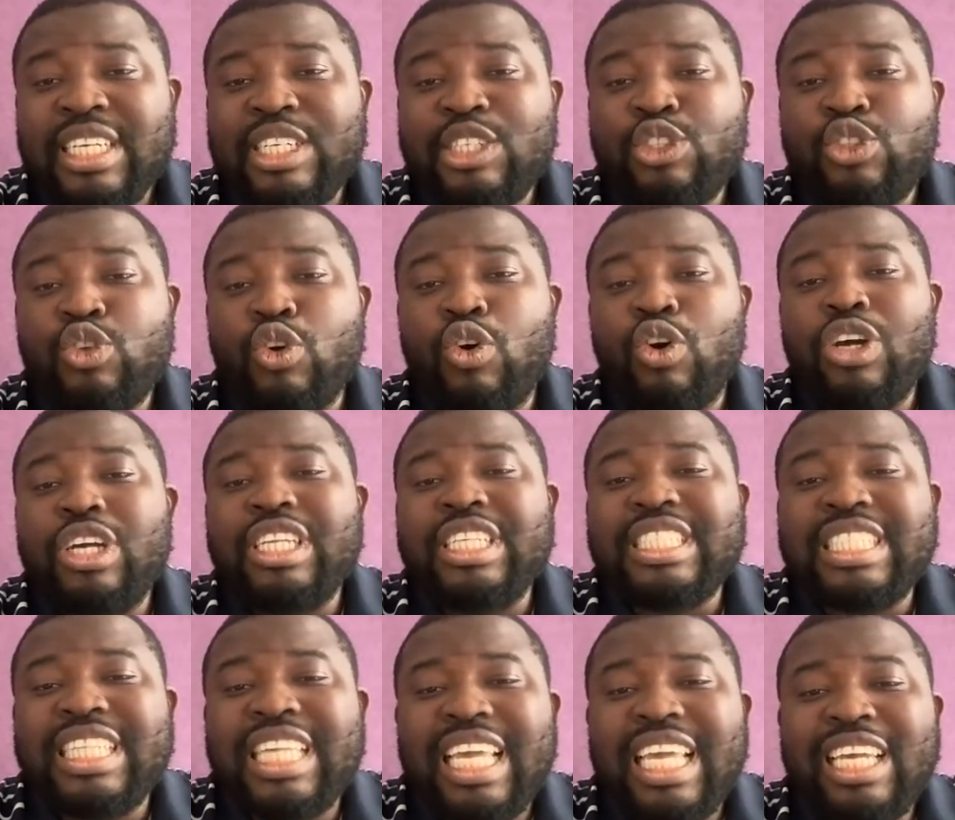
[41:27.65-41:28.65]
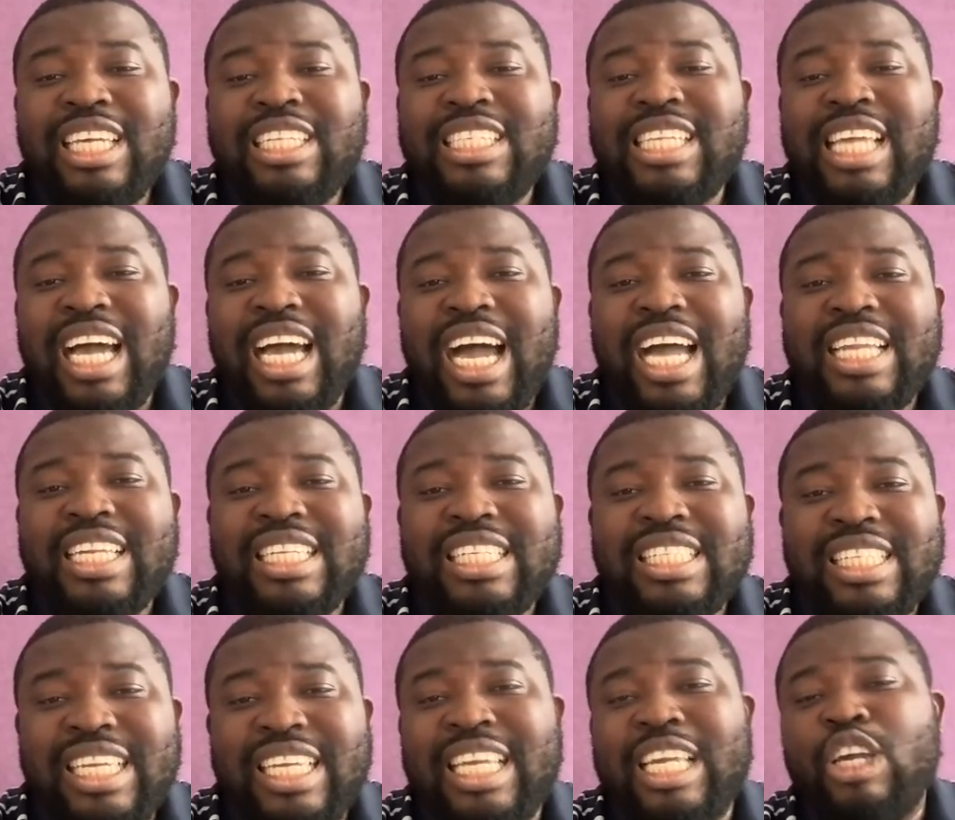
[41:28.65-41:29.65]
So these are
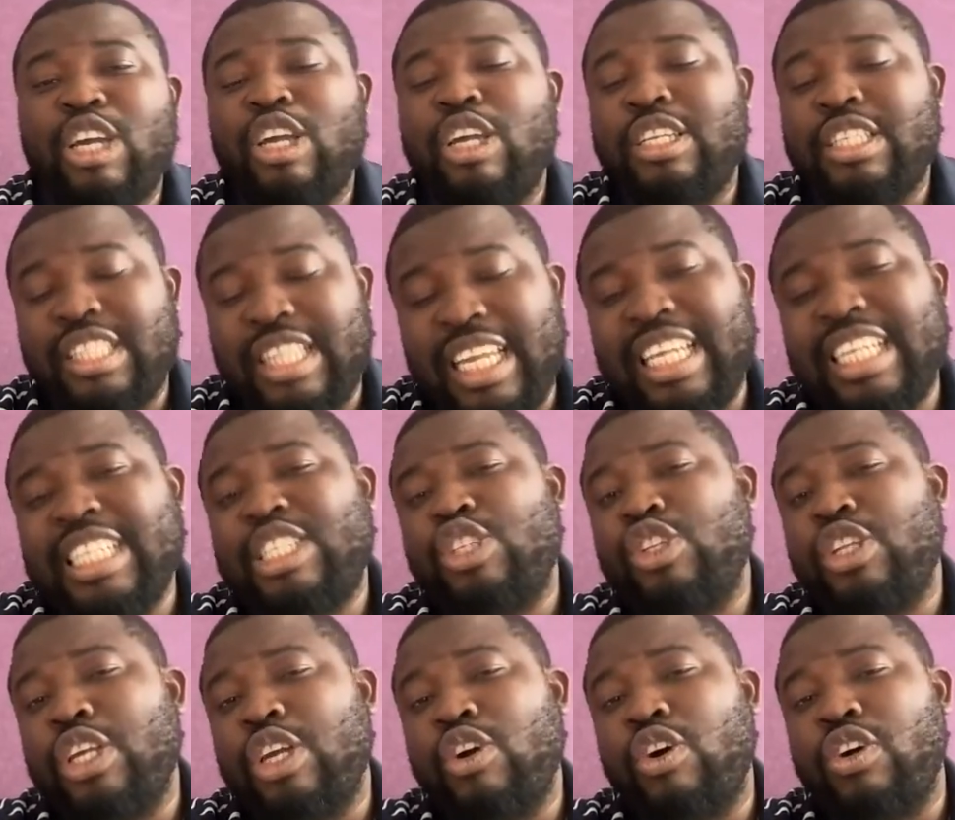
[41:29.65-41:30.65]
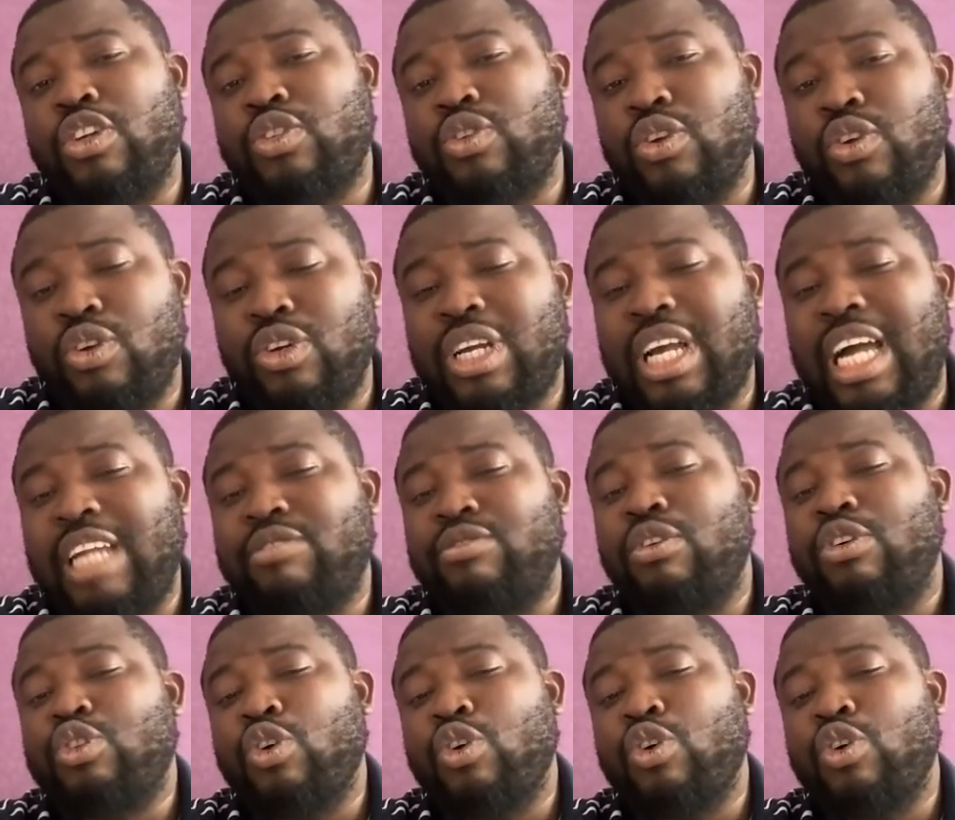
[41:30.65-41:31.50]
the things they also look out for.